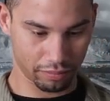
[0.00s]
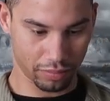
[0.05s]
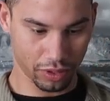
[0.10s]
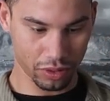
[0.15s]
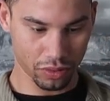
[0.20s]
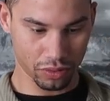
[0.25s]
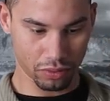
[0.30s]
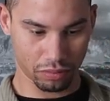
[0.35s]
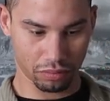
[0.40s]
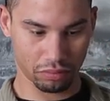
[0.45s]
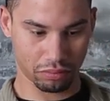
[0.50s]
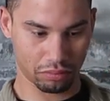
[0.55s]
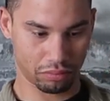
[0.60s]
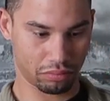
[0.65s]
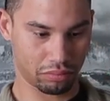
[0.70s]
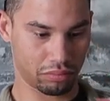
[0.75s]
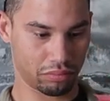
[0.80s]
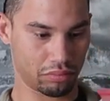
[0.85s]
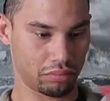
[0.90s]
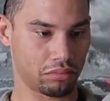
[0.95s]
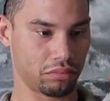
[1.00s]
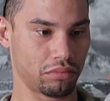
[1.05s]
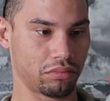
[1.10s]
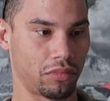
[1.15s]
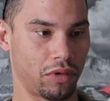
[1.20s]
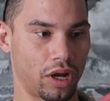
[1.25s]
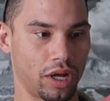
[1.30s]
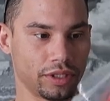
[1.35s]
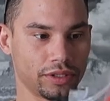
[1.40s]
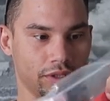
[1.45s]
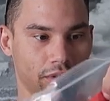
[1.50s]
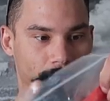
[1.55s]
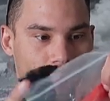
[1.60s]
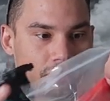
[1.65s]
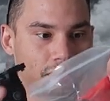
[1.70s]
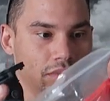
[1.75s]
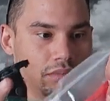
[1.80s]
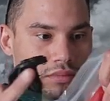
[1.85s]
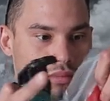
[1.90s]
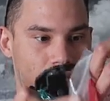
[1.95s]
Boom. Awesome.
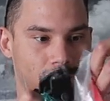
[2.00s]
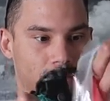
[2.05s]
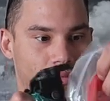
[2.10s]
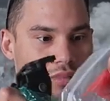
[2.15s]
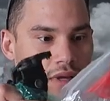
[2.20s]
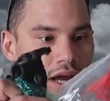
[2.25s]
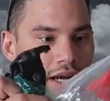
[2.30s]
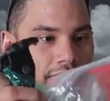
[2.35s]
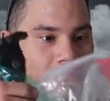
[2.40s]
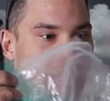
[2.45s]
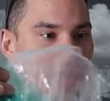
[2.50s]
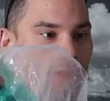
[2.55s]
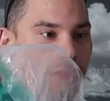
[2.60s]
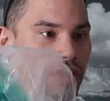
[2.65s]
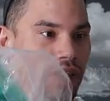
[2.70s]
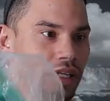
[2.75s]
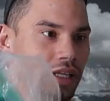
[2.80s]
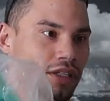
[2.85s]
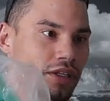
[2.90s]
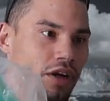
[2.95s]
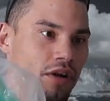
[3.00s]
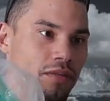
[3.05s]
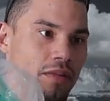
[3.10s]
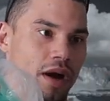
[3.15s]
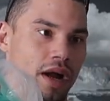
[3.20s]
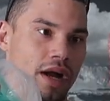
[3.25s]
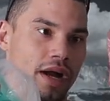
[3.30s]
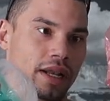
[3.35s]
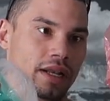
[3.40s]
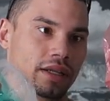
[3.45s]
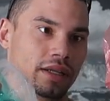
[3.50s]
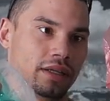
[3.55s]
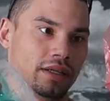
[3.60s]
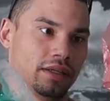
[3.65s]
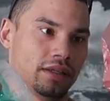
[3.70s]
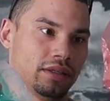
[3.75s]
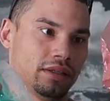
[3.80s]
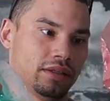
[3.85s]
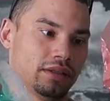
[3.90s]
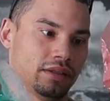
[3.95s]
Actually, I think these are mine.
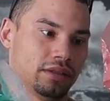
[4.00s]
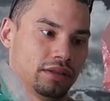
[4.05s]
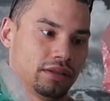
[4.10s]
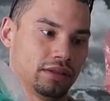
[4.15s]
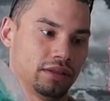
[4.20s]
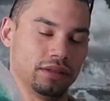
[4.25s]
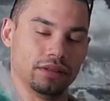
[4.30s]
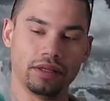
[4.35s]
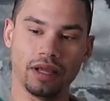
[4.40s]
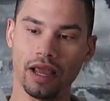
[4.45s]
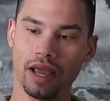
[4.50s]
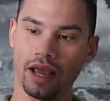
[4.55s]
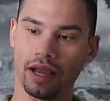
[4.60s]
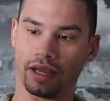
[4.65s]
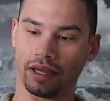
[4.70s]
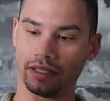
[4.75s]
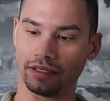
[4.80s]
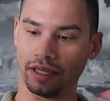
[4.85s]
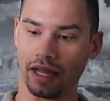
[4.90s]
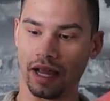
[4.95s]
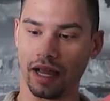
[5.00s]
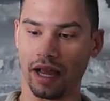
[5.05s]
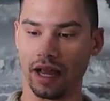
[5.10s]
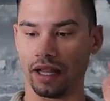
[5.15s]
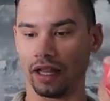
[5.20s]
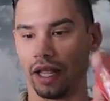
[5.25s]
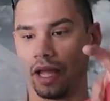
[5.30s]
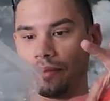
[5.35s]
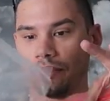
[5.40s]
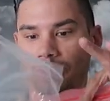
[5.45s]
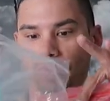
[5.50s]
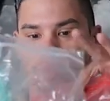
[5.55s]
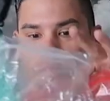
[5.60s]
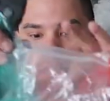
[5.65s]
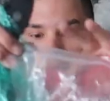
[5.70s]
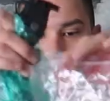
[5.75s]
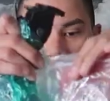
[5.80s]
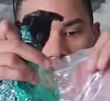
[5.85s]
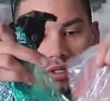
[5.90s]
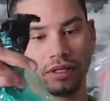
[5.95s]
Yeah, because I
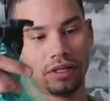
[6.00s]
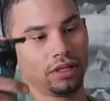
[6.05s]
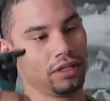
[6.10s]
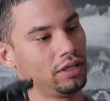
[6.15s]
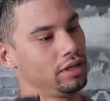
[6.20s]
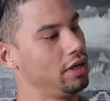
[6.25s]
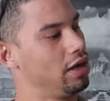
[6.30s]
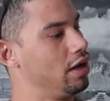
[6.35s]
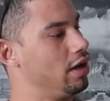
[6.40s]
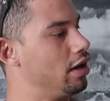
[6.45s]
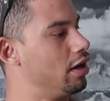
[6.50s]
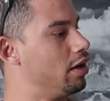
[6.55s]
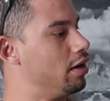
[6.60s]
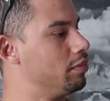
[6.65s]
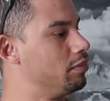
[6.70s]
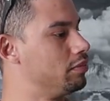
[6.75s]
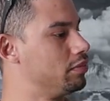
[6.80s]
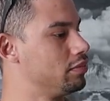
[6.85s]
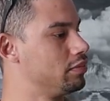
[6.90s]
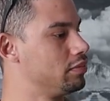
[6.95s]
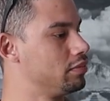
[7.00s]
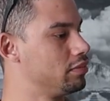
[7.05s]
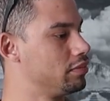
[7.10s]
labeled them.